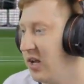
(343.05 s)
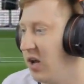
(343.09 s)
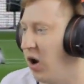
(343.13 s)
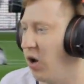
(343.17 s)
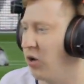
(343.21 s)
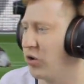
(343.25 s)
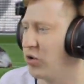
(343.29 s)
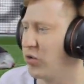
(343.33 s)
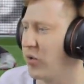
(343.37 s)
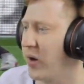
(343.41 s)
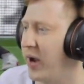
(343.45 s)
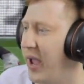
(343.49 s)

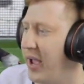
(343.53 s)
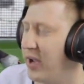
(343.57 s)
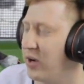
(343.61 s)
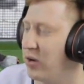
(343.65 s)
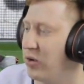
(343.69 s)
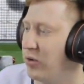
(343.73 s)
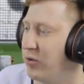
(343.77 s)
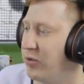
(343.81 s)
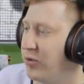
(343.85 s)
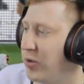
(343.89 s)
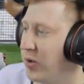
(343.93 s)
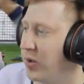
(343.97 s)
Oh, great
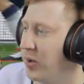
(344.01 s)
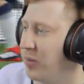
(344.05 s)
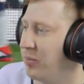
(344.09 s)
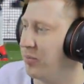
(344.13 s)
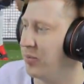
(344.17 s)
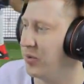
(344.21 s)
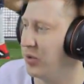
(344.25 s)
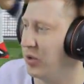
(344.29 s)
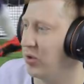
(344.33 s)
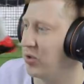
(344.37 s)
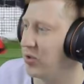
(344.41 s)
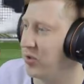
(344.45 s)
angle for it.
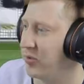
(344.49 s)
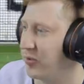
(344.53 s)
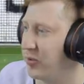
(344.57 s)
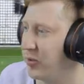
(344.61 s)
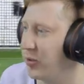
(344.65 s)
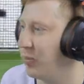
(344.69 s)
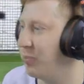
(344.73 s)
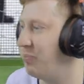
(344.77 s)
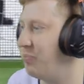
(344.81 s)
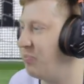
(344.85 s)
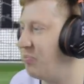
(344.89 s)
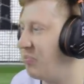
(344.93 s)

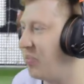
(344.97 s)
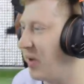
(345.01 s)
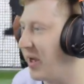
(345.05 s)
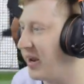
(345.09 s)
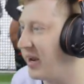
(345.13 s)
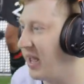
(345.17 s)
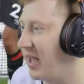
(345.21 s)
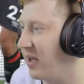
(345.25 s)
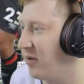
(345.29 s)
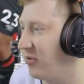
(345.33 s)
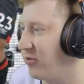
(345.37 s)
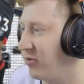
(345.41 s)
Beautiful
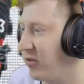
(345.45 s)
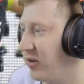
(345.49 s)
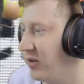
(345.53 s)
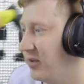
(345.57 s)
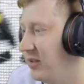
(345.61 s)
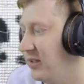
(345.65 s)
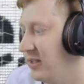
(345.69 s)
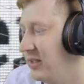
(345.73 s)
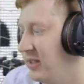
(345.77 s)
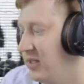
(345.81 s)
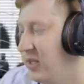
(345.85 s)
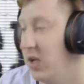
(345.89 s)
bent effort.
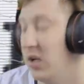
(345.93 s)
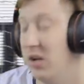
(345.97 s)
